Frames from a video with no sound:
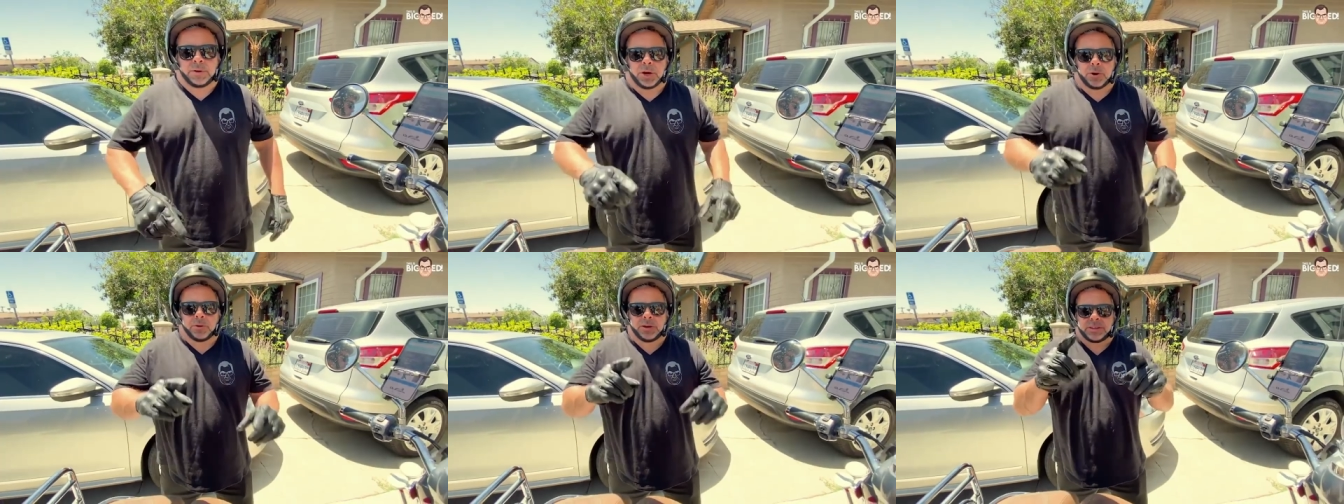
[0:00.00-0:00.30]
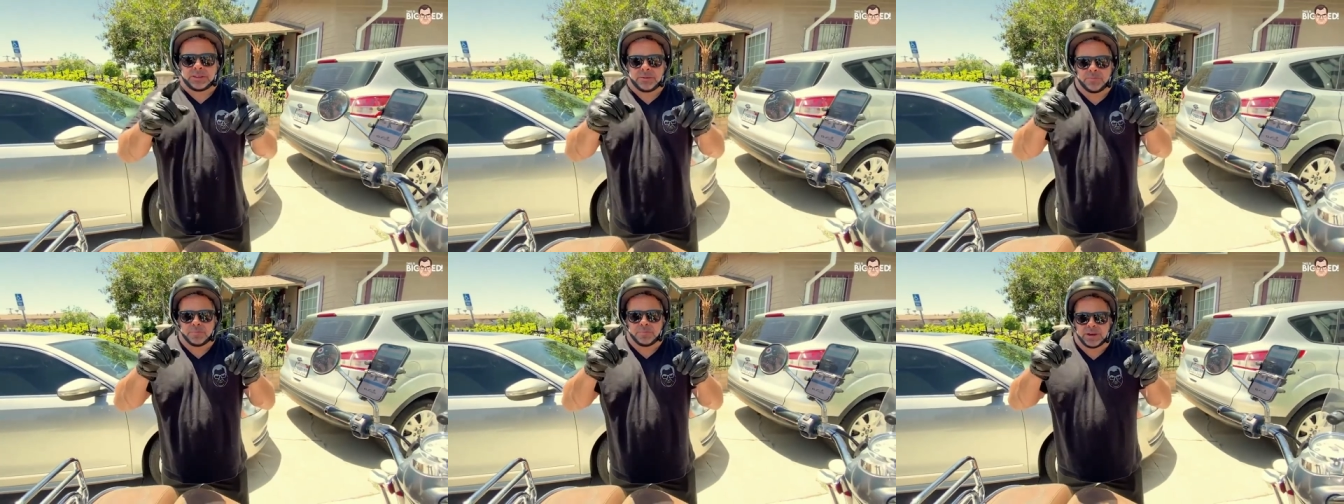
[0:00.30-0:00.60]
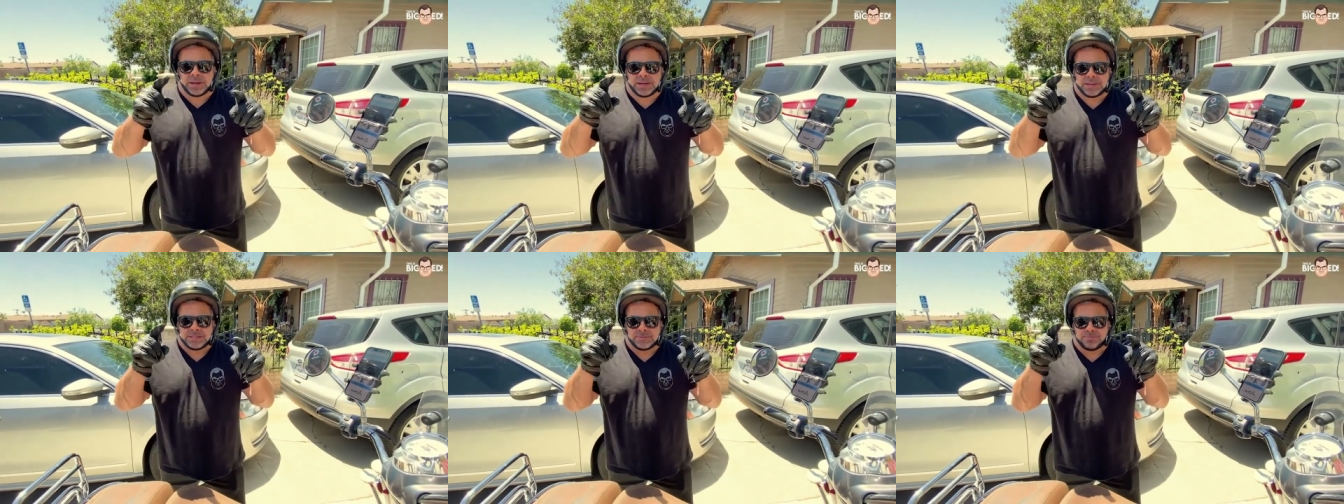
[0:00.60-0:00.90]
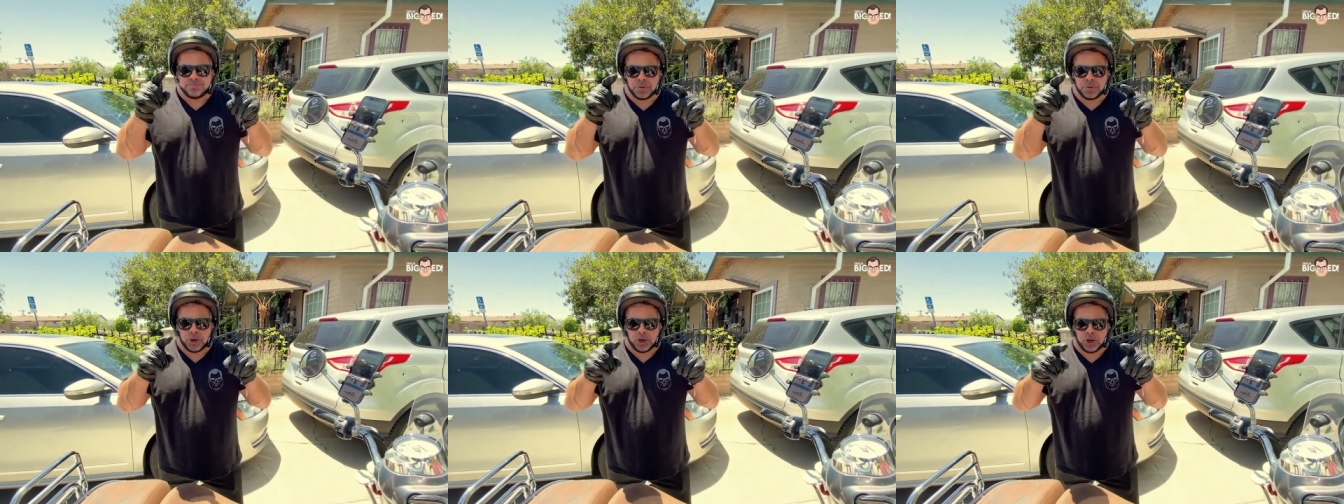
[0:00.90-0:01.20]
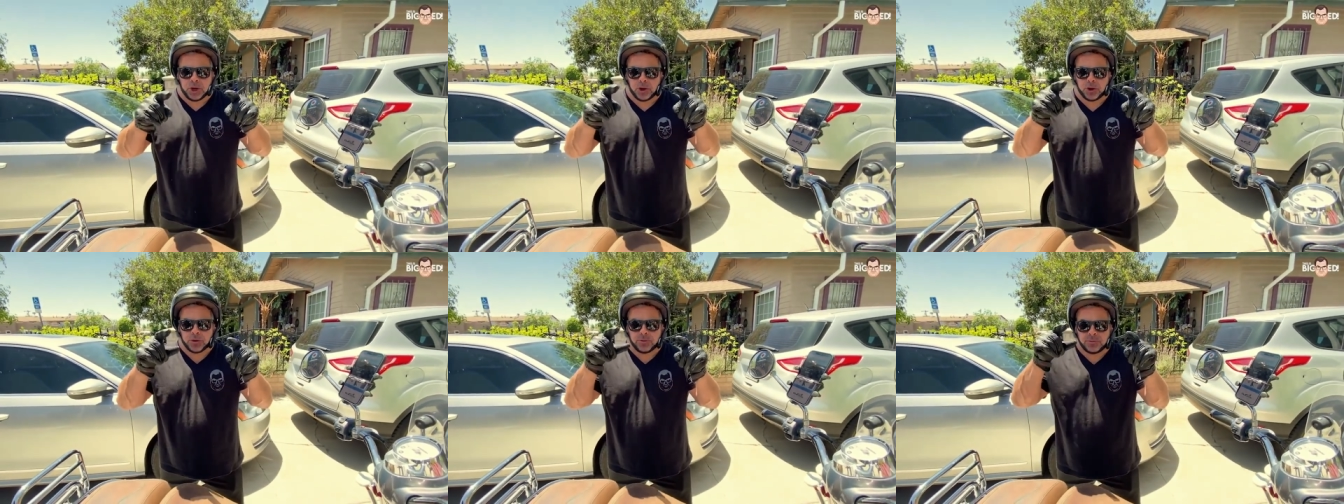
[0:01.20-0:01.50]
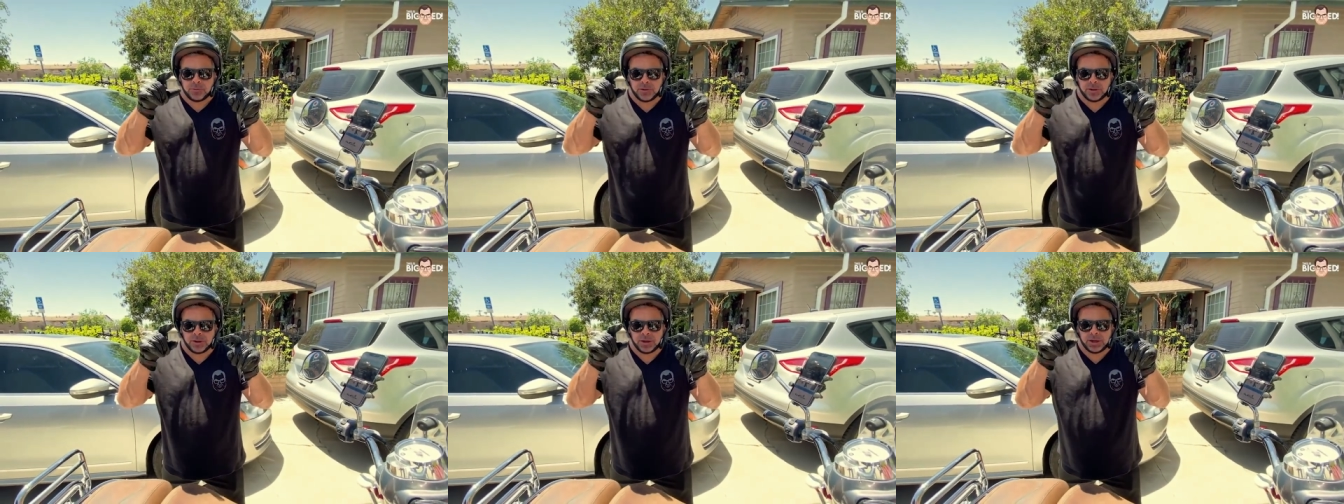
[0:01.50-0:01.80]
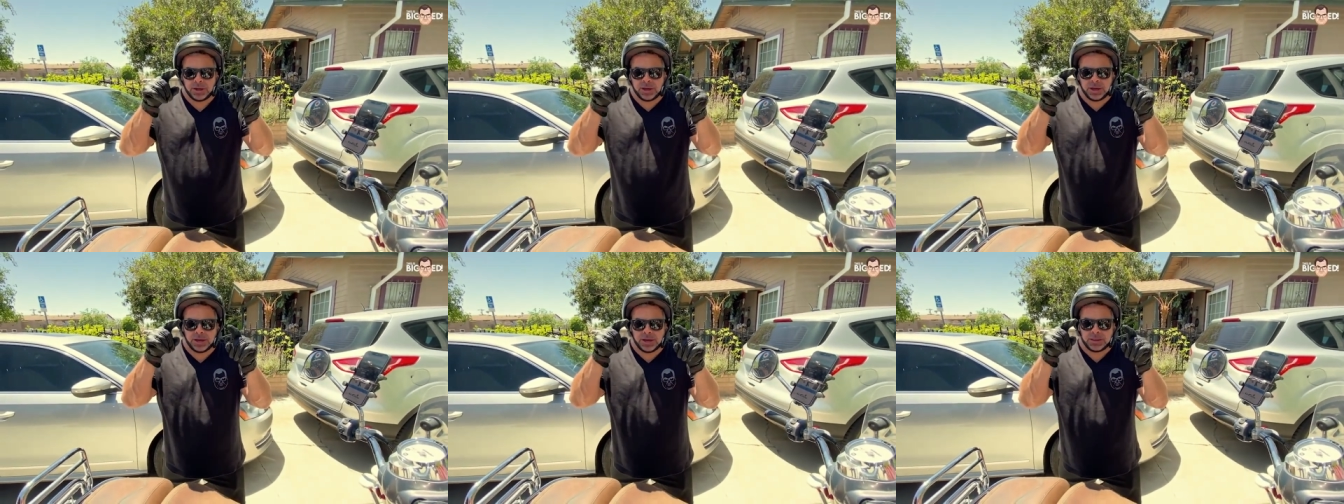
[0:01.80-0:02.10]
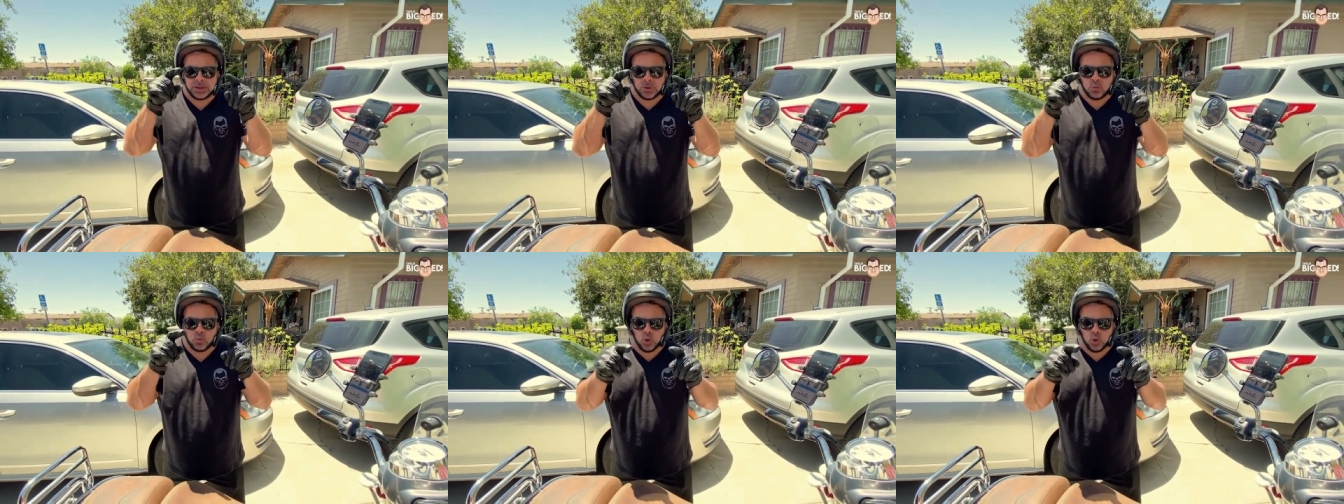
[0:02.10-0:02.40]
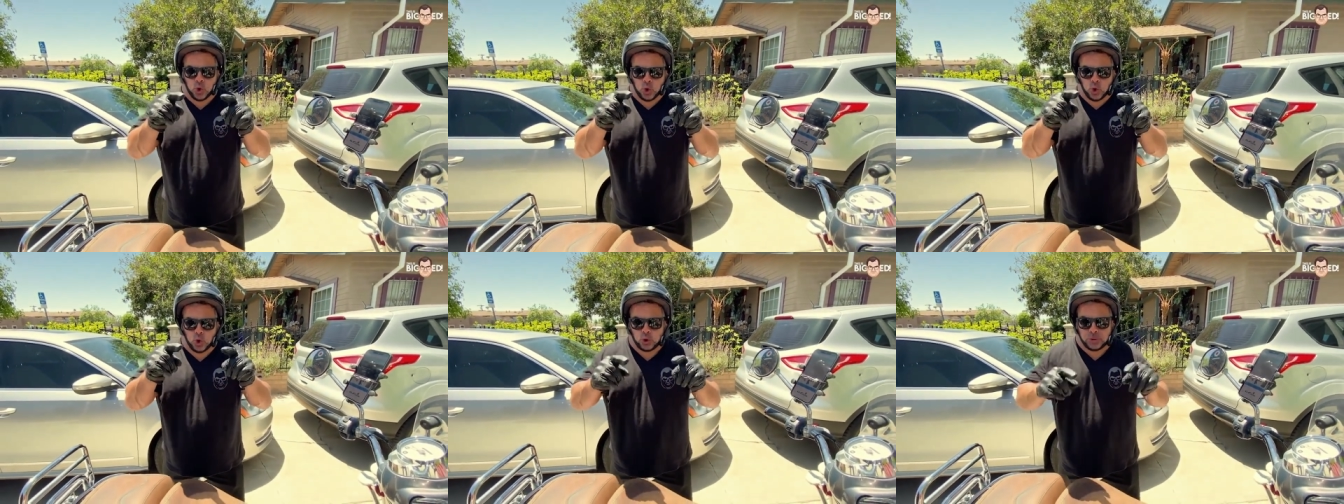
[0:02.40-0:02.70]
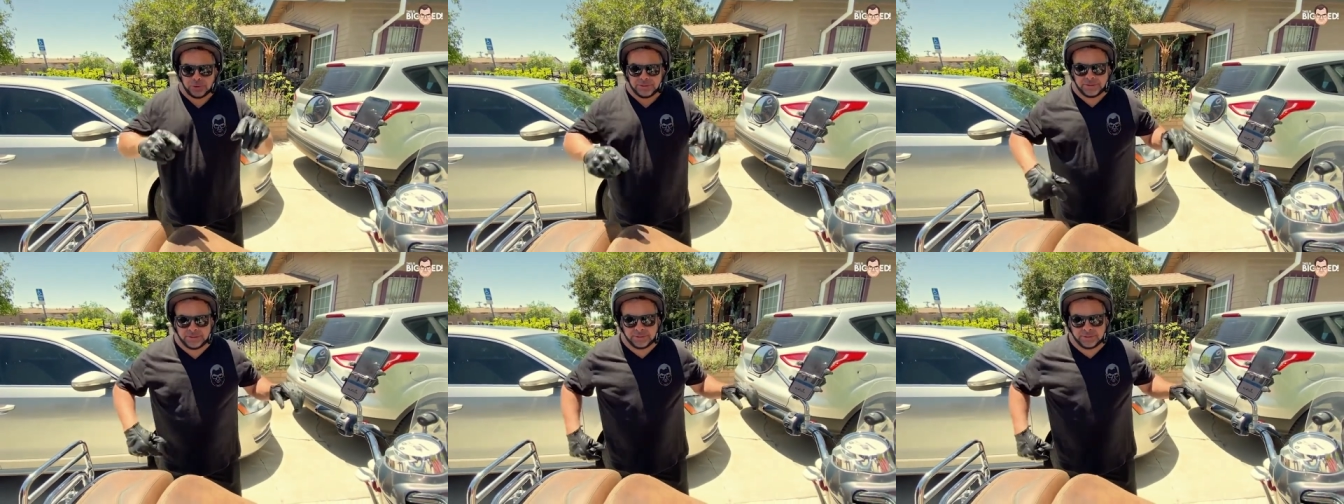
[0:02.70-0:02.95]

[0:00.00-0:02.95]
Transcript: gonna go eat the biggest burger in the world.